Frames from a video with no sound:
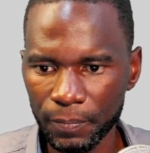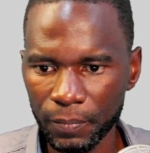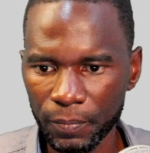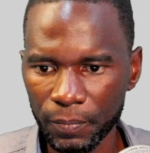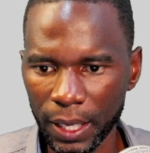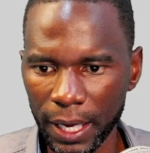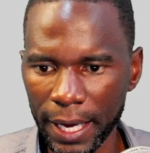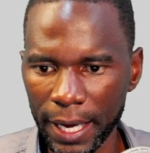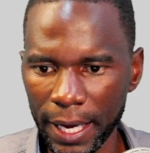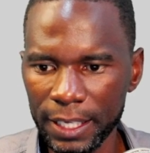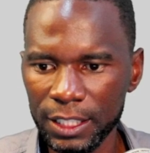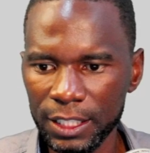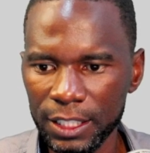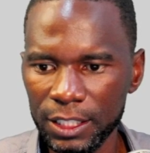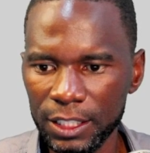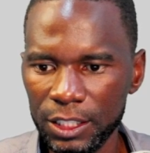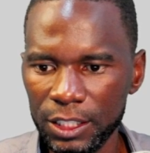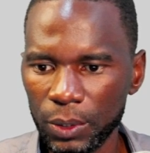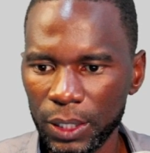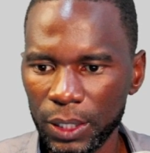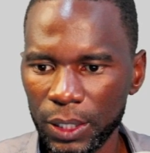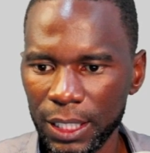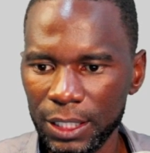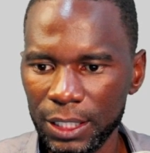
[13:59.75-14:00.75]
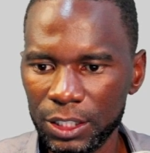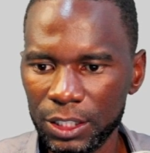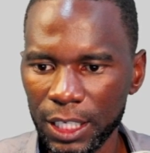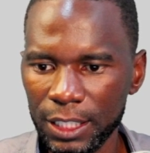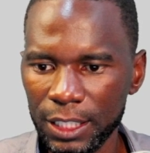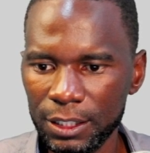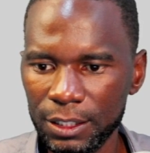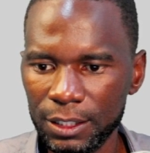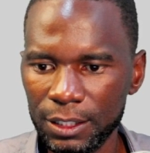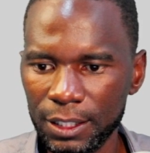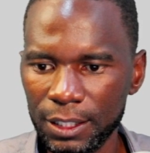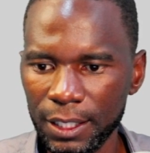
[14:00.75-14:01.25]
and you can change
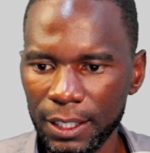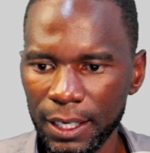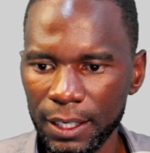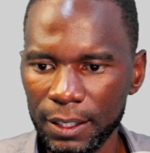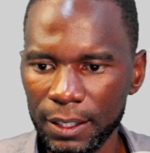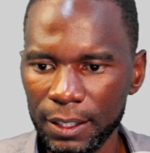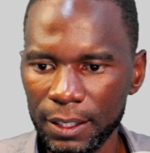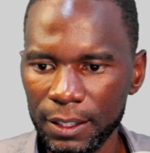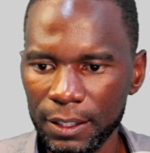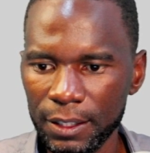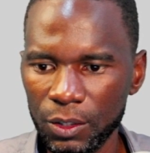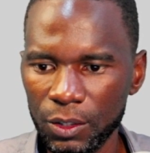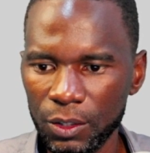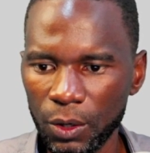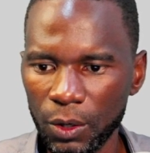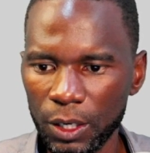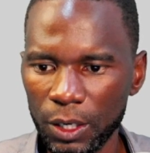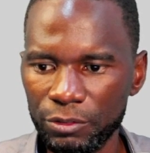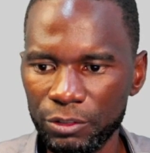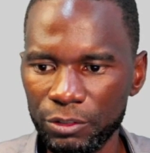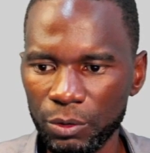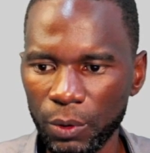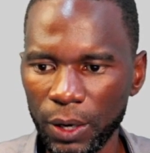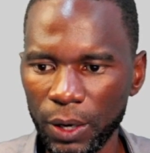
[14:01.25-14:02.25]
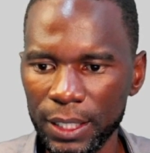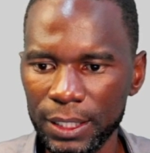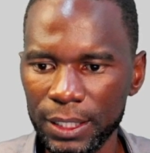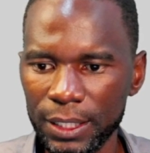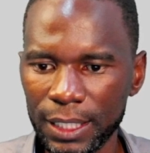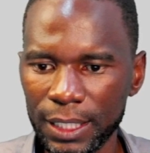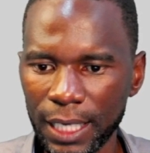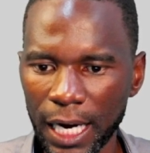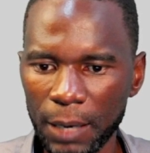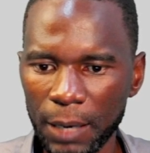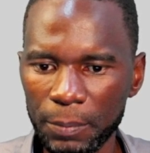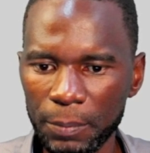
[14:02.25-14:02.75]
the you know if you want
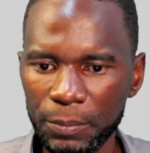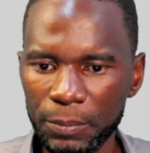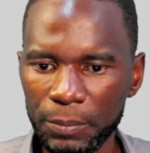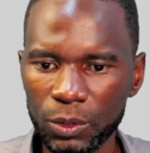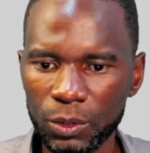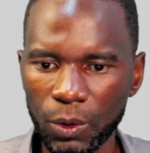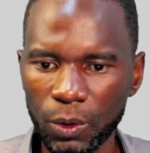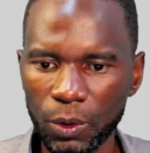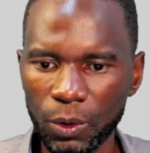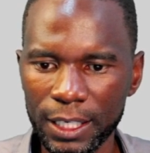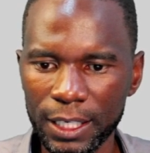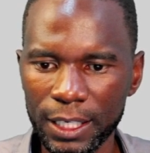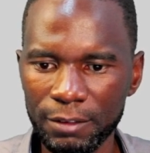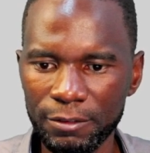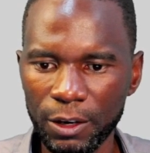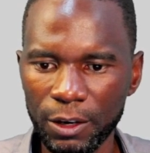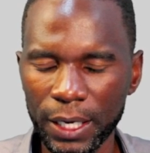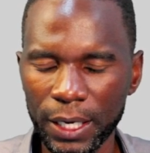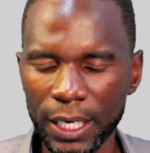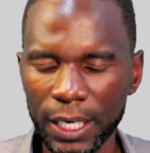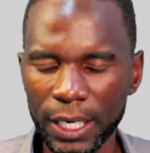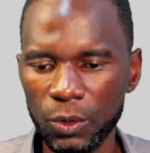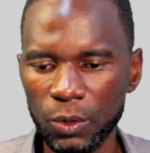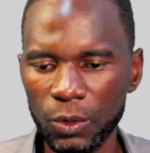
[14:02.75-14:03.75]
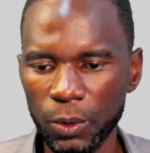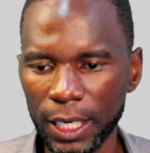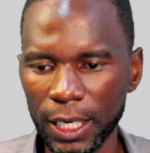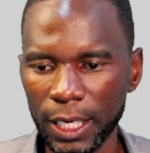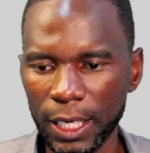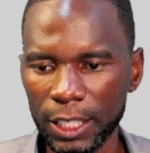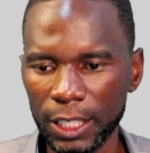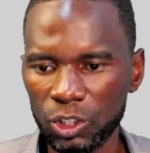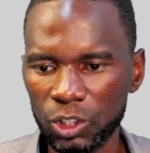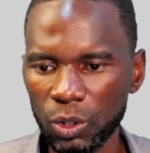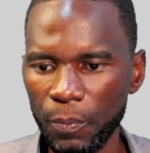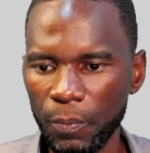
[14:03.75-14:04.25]
cups or whatever you can do that
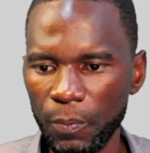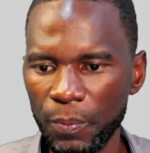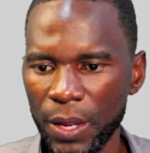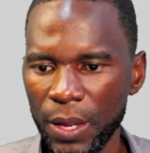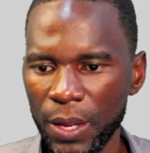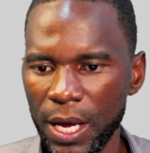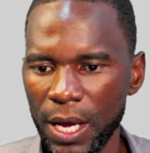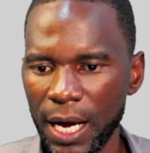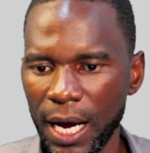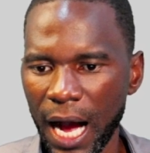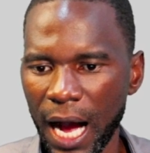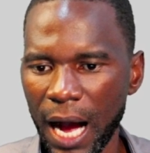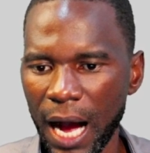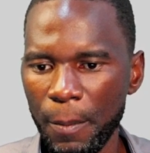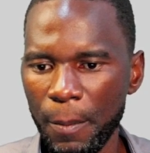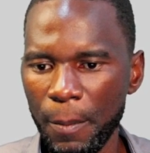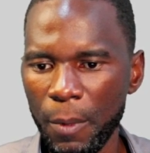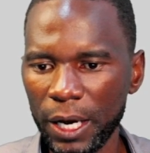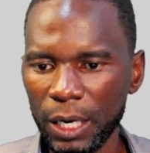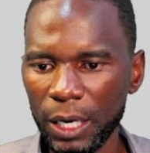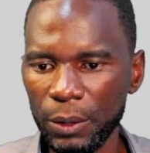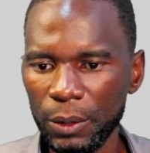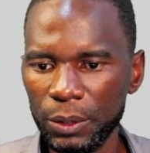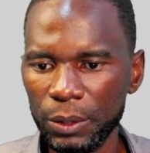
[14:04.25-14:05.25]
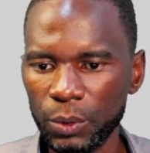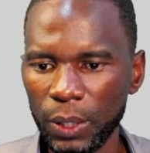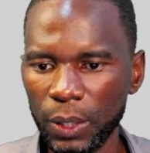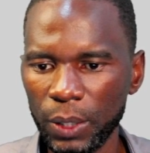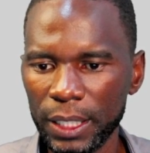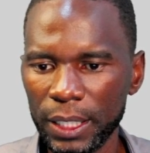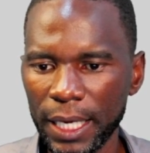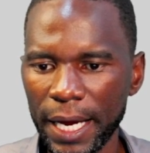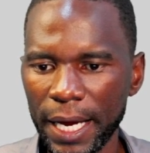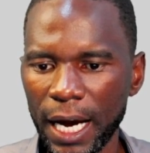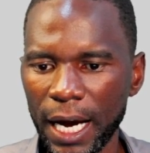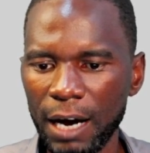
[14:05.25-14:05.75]
so i'm okay with what i
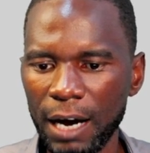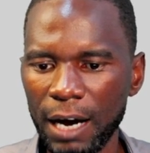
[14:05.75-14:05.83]
have